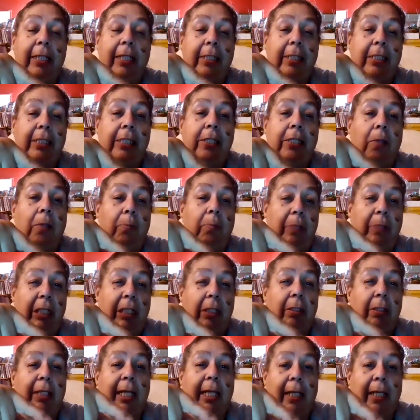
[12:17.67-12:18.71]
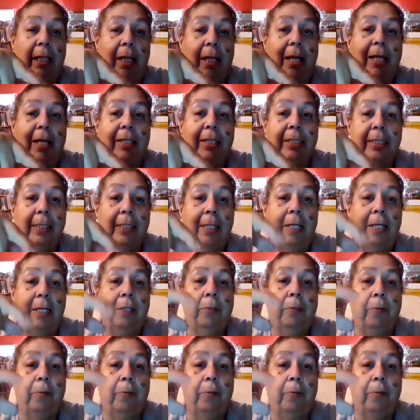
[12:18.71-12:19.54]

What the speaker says: because we could get lost